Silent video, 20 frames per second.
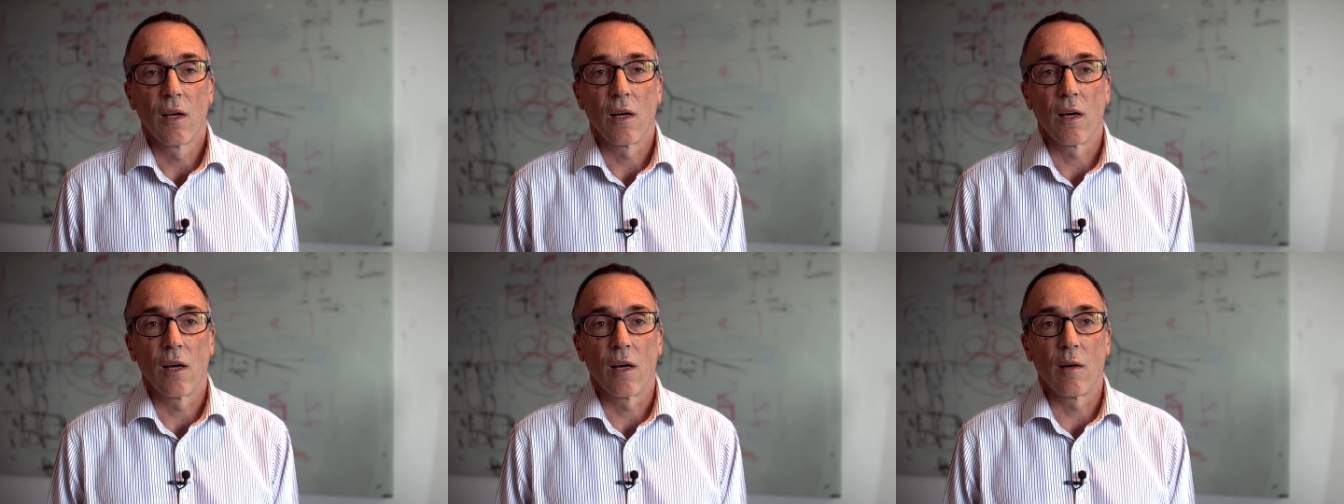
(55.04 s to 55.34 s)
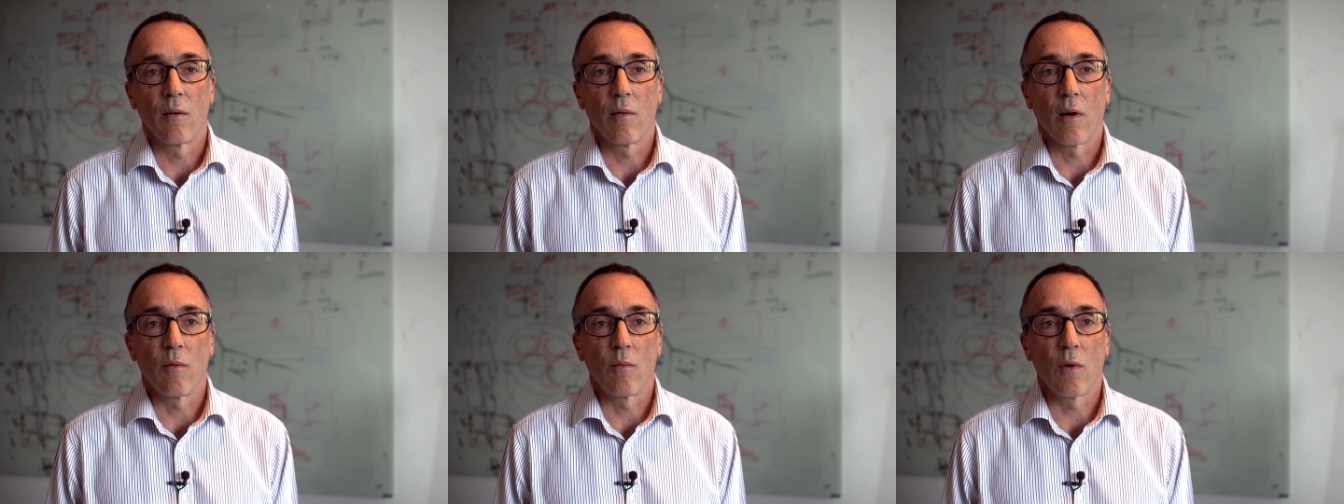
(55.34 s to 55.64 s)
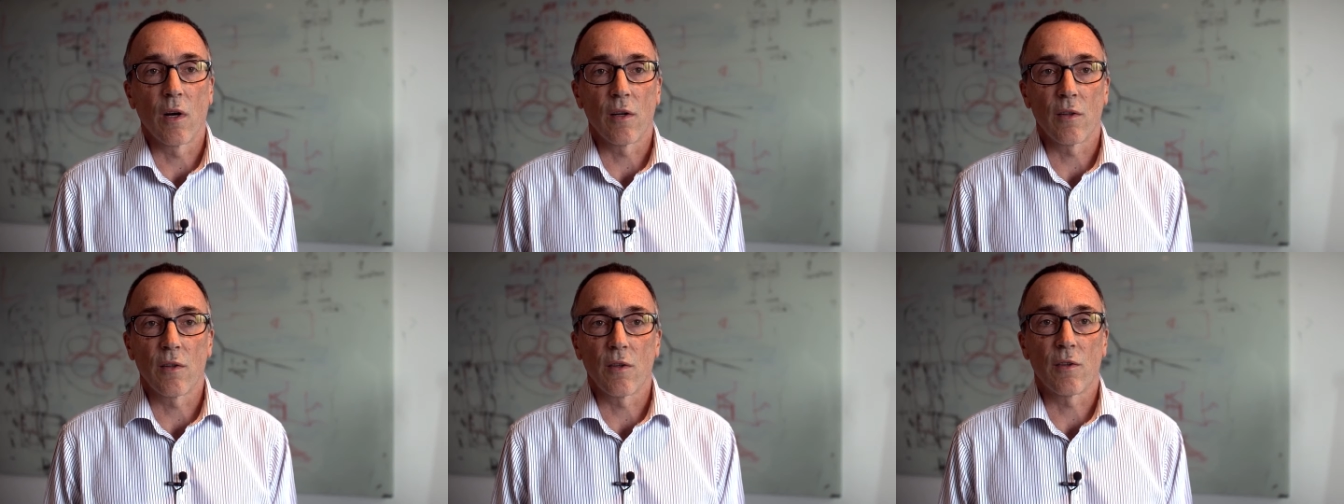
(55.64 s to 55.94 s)
uh, and
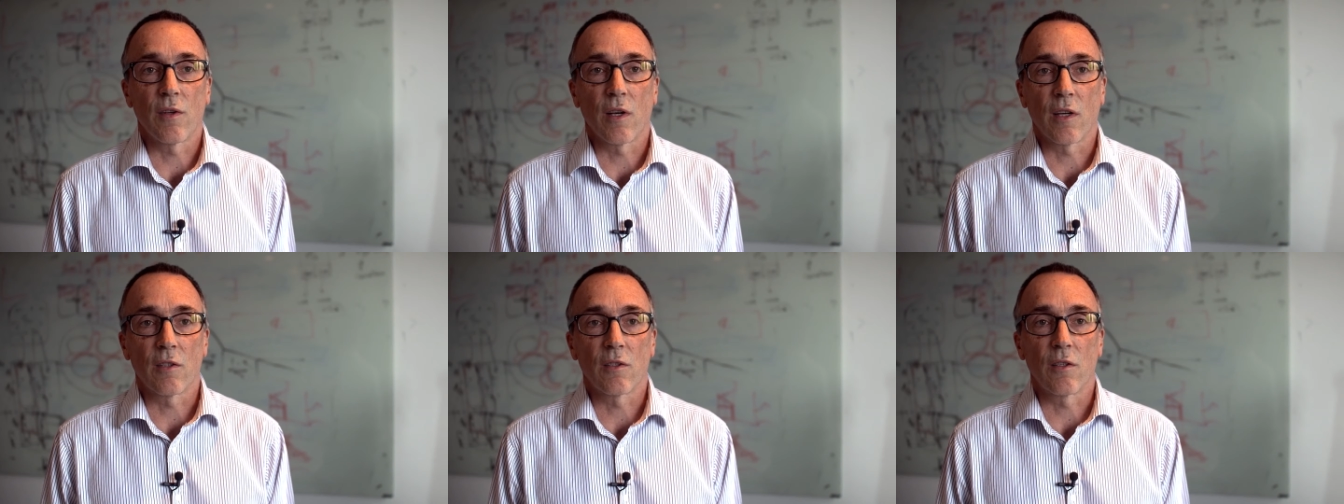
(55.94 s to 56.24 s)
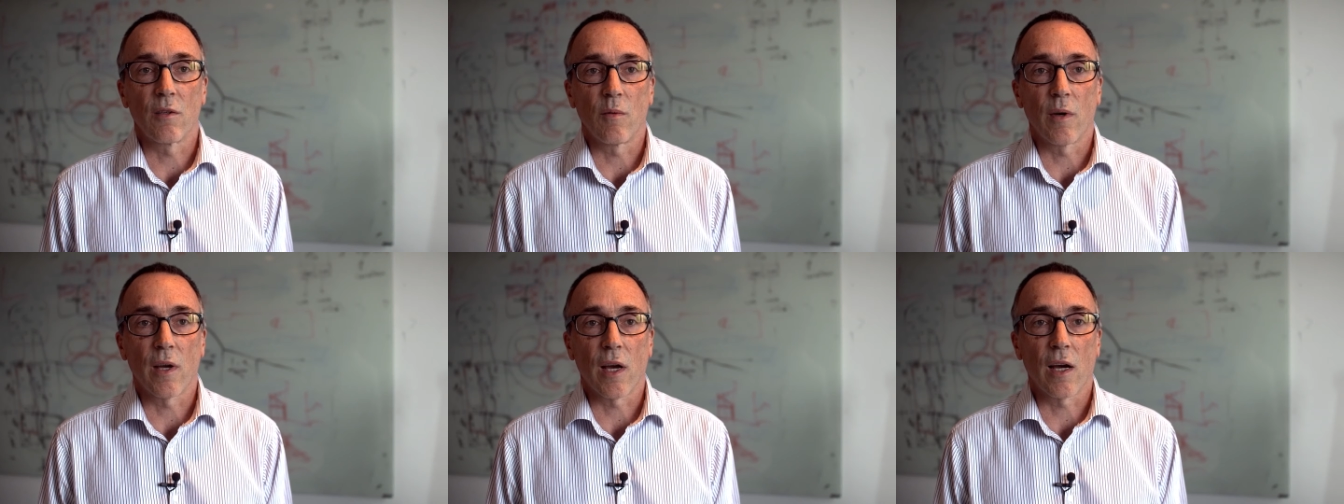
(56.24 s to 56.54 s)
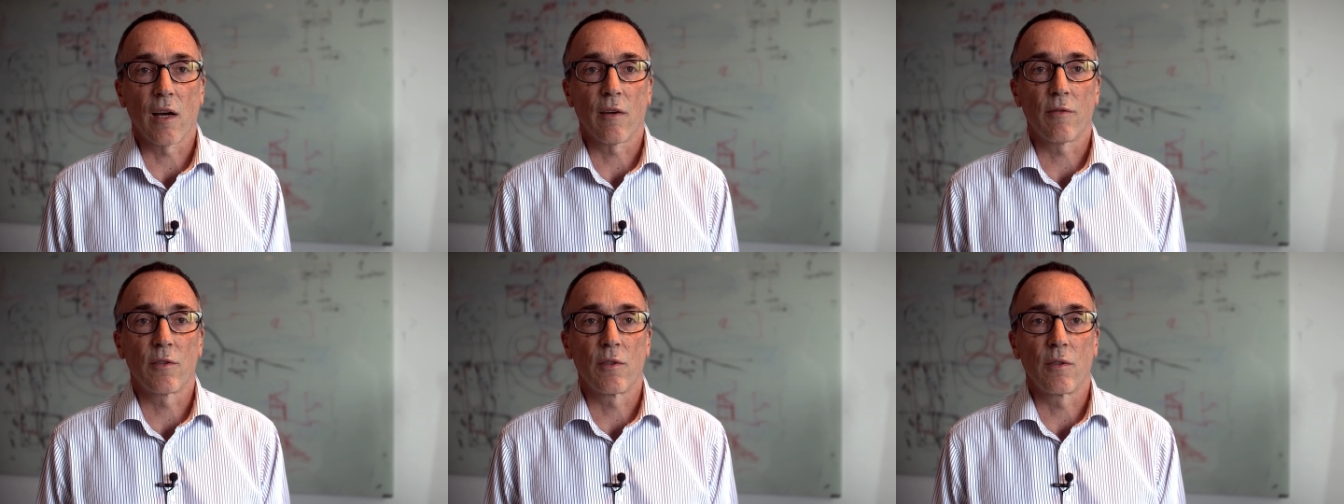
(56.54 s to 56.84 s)
one of the things that we
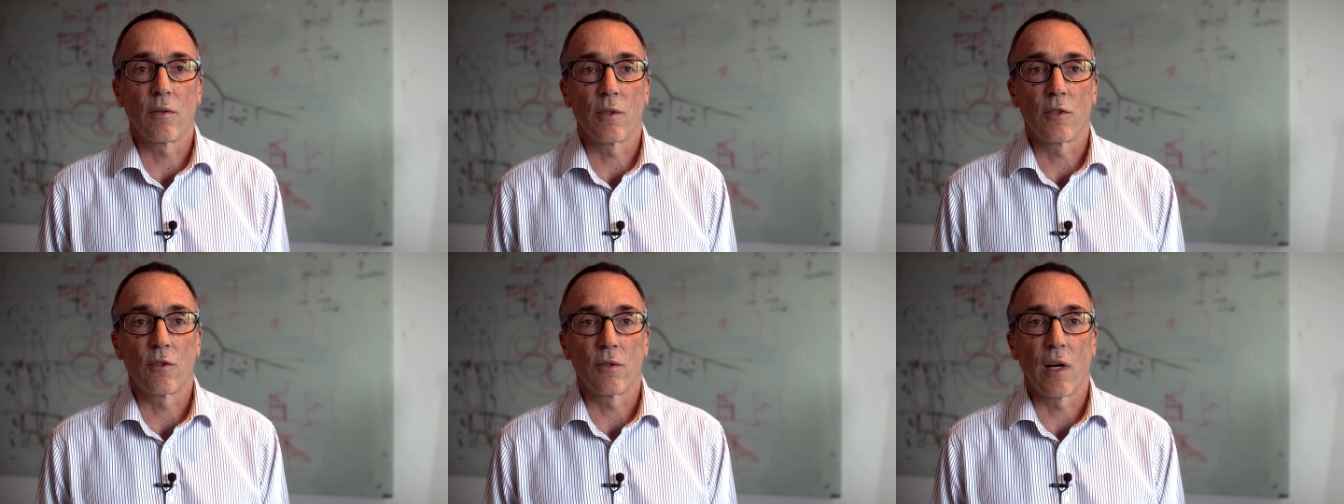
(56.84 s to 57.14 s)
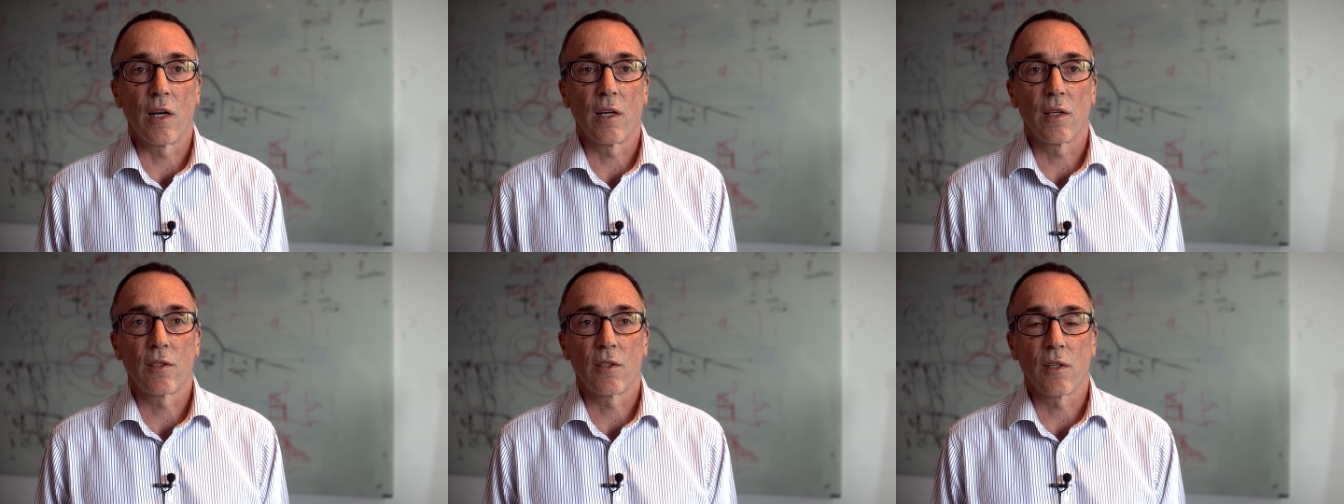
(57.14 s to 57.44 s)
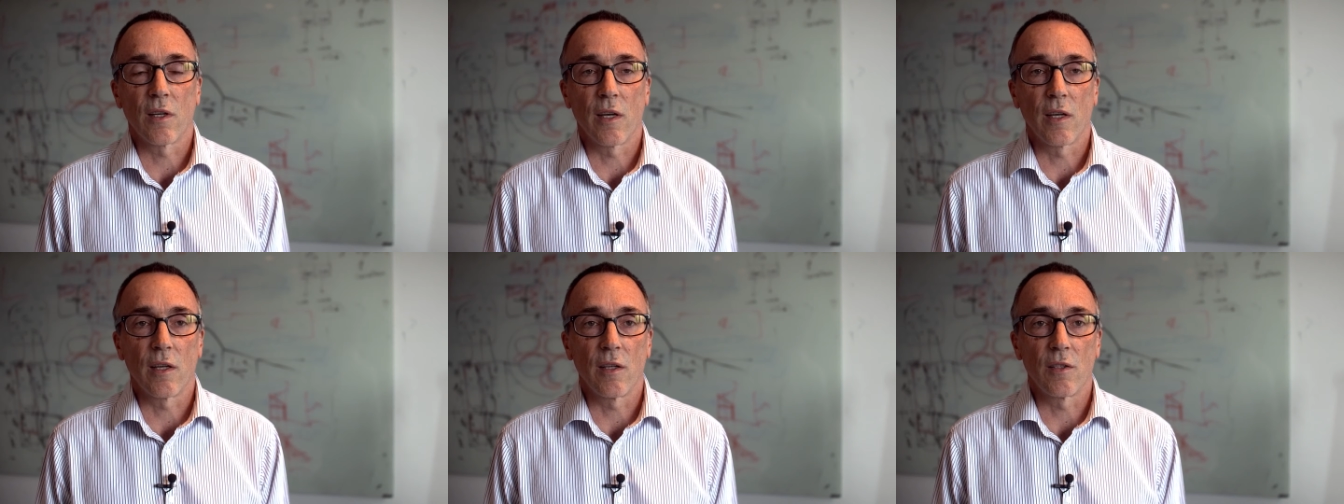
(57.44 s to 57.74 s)
have to address
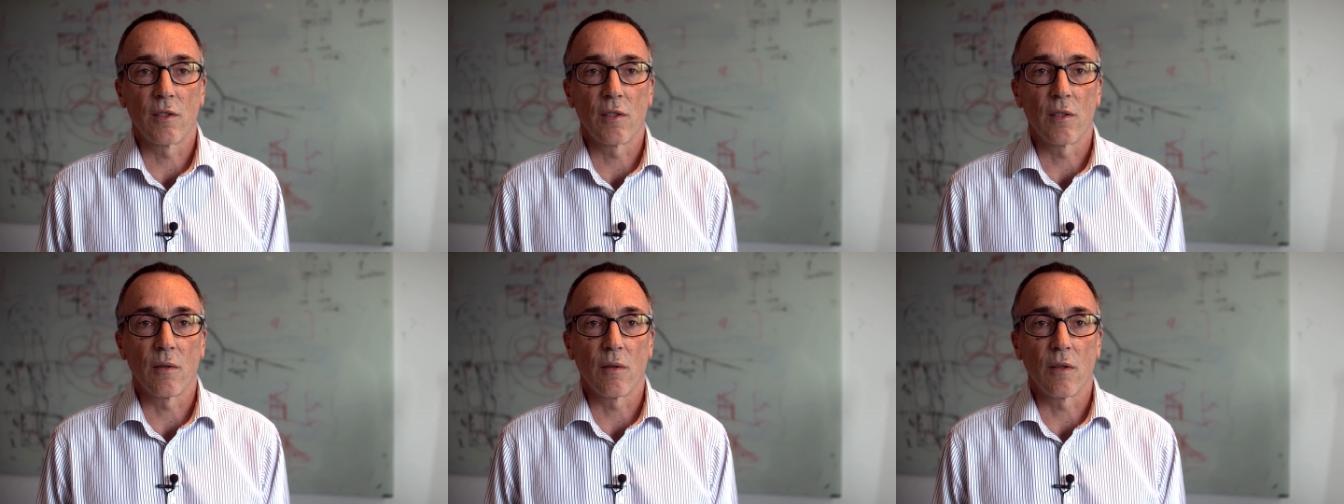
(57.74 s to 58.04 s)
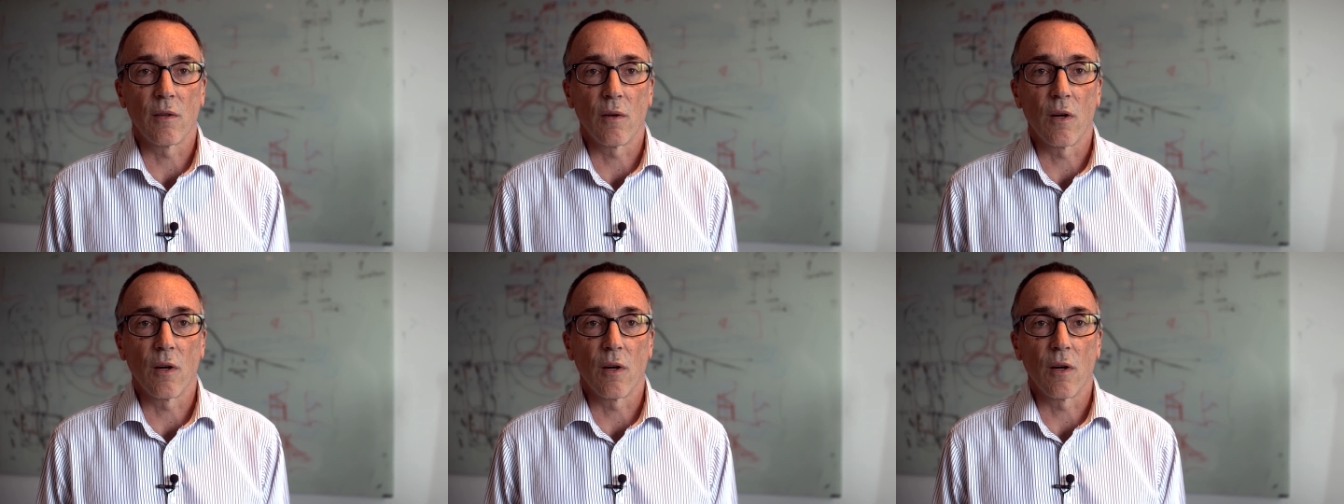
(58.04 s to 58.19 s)
is